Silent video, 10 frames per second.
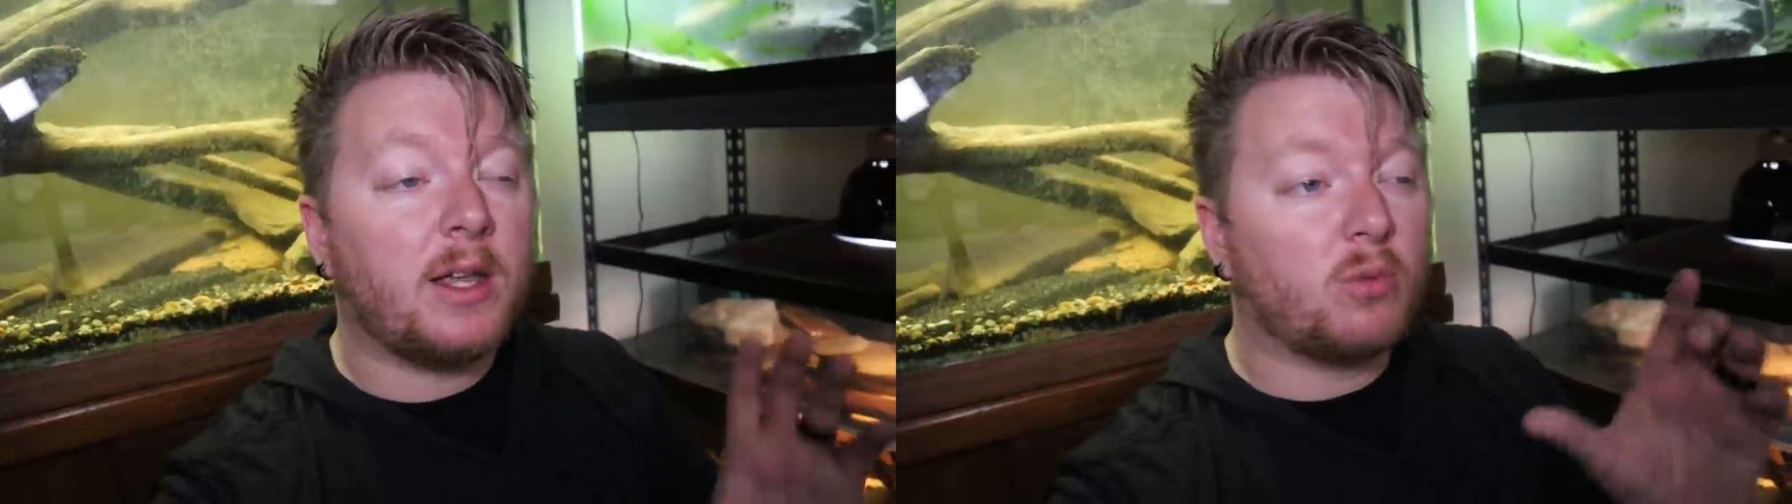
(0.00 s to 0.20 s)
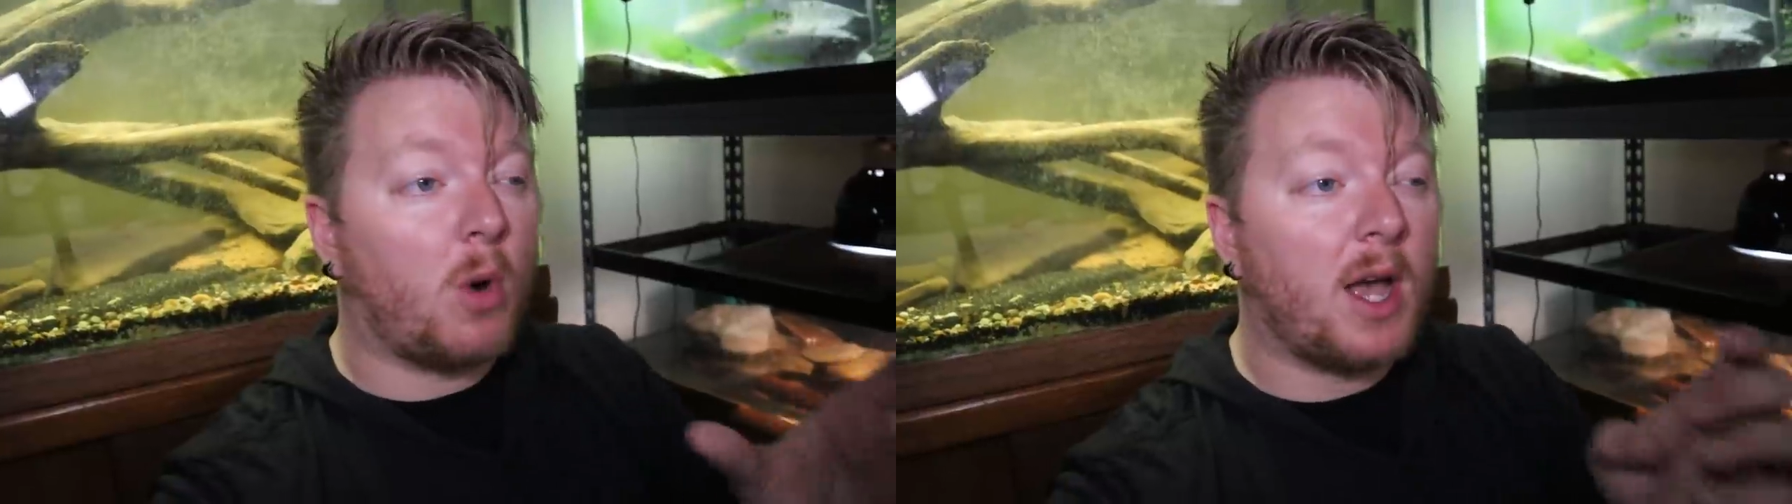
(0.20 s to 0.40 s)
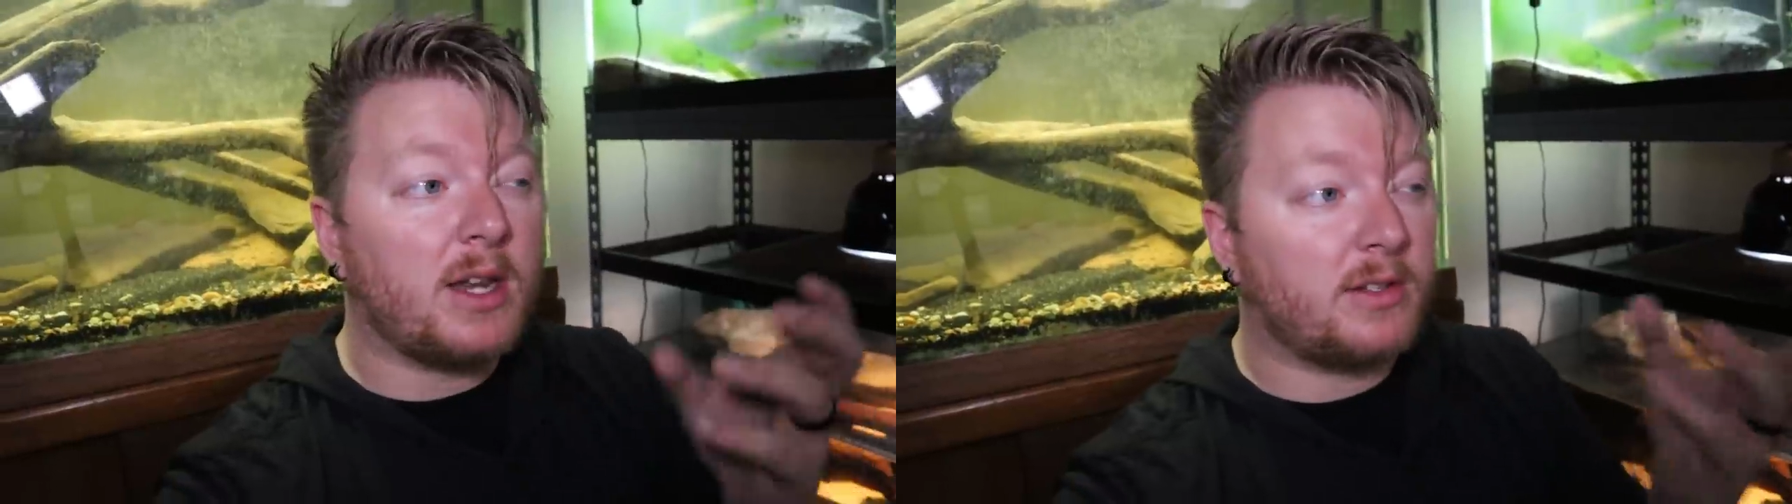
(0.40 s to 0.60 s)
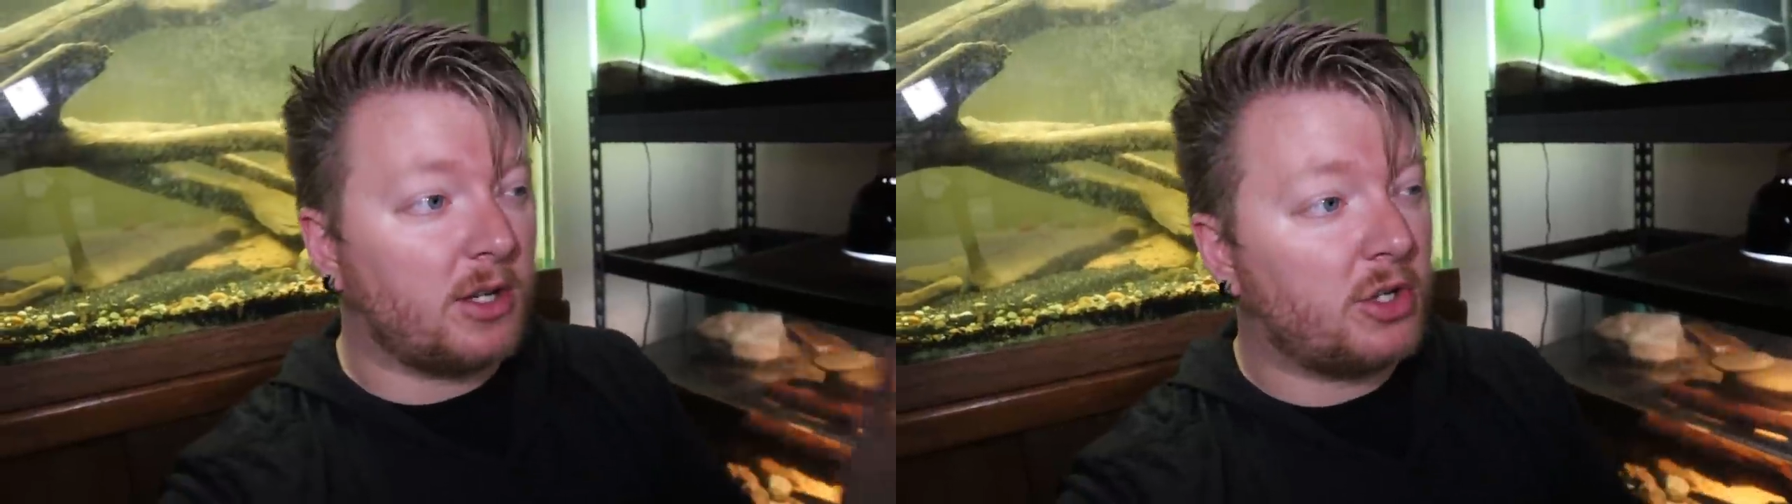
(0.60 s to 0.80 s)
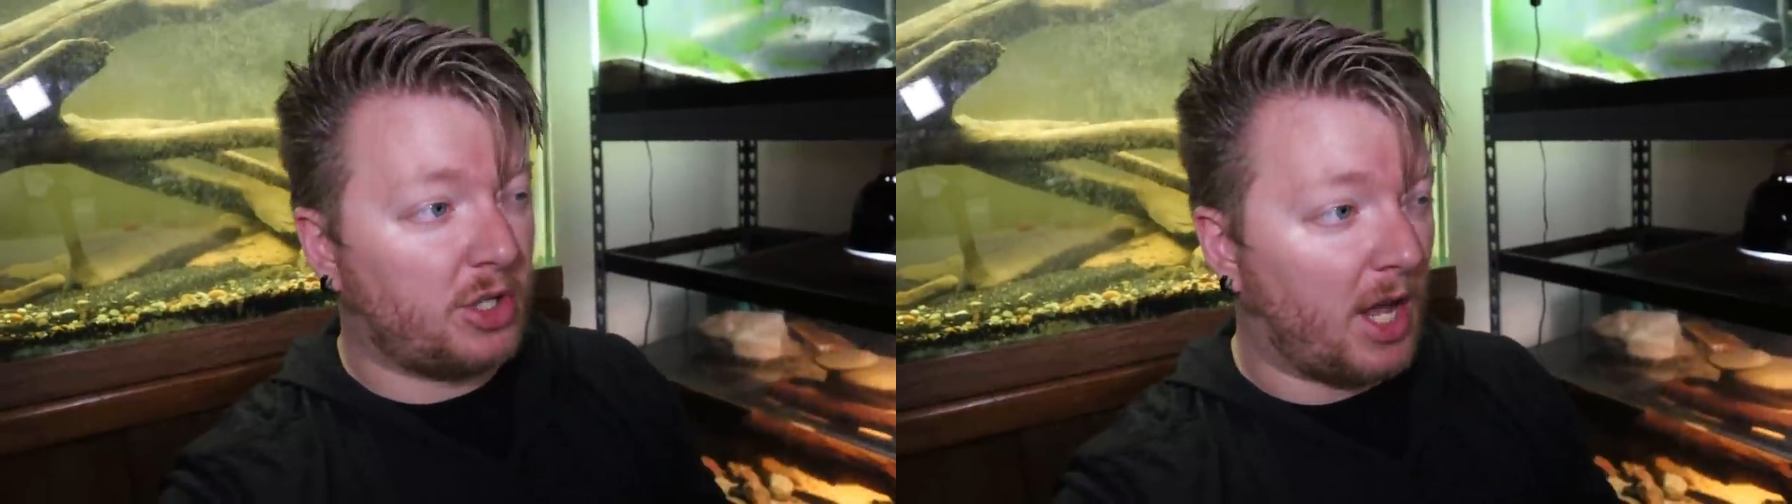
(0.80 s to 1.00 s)
as wide as
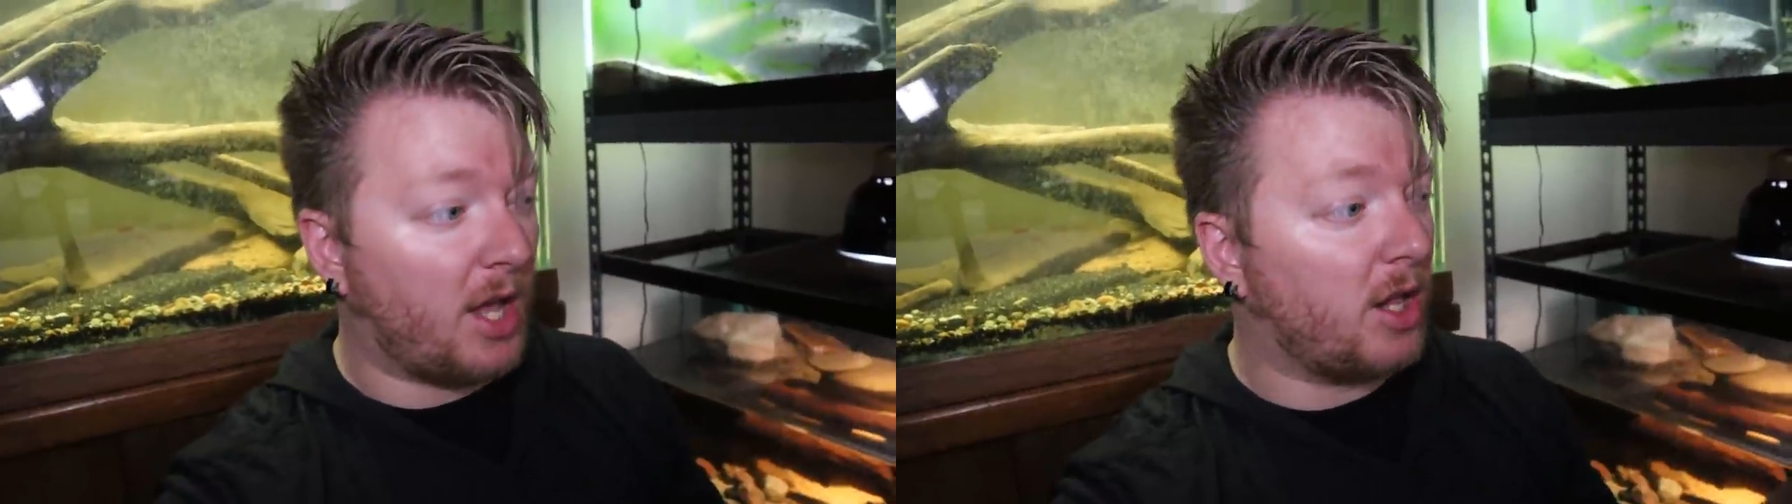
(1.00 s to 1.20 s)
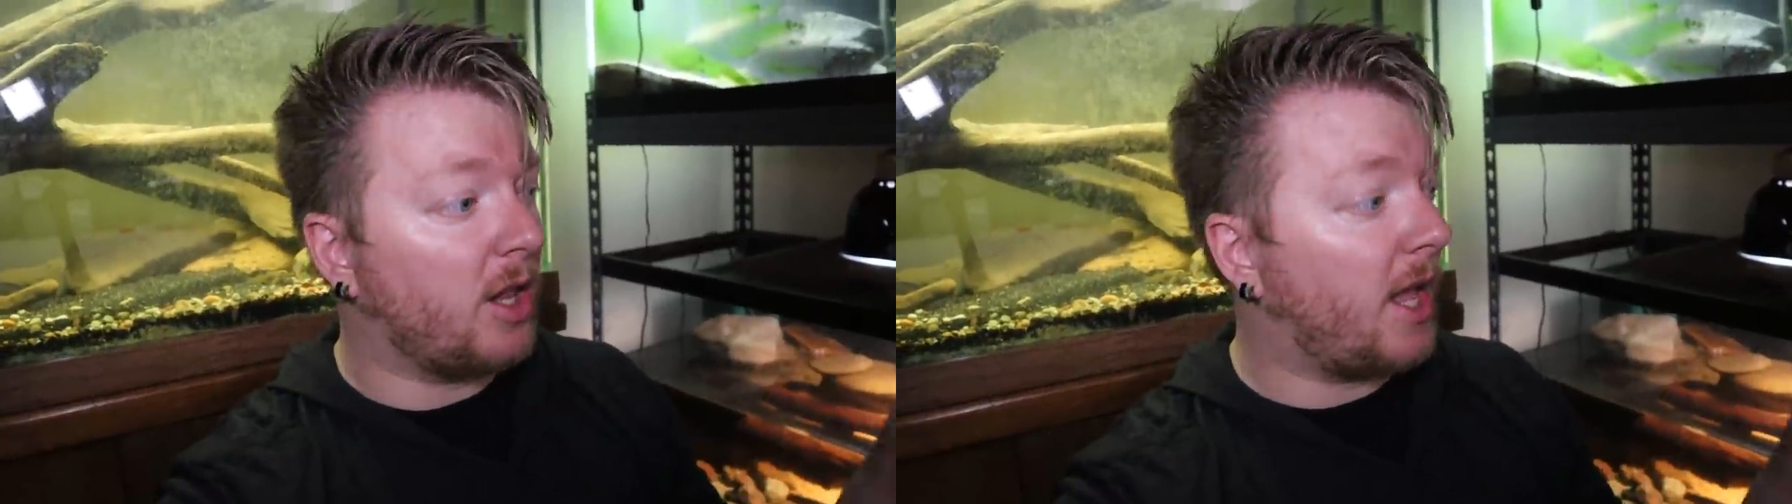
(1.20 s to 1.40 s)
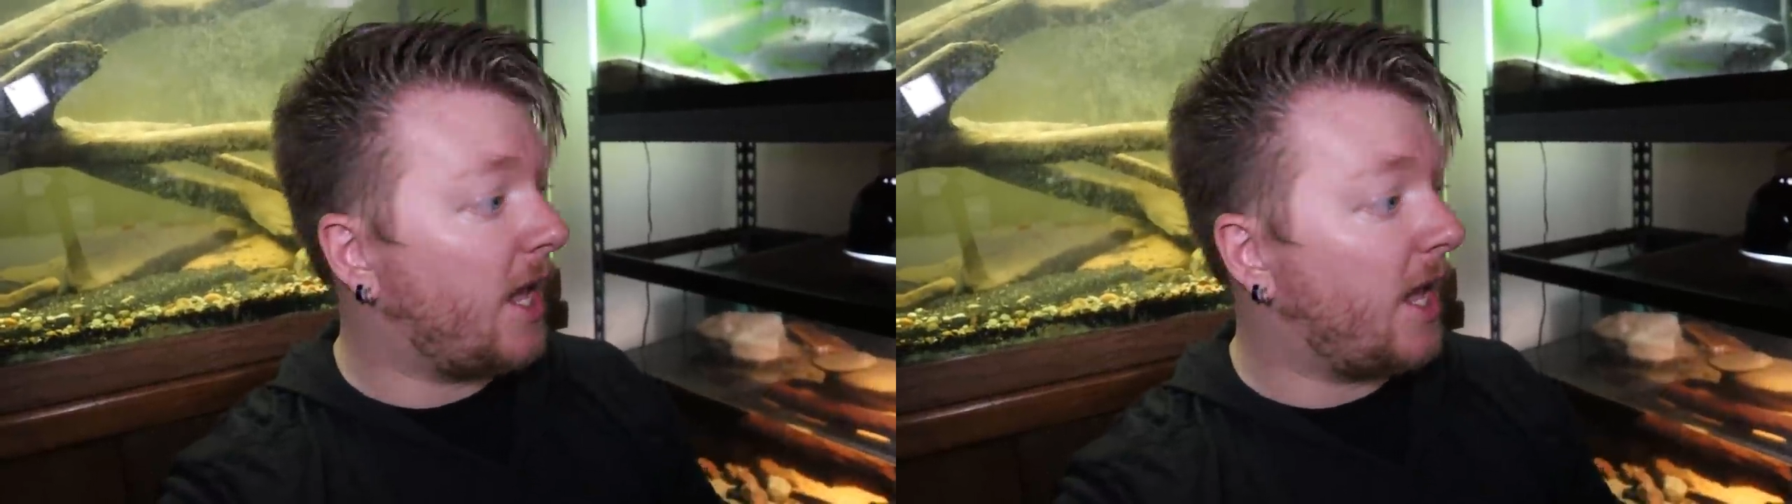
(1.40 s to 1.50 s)
their shell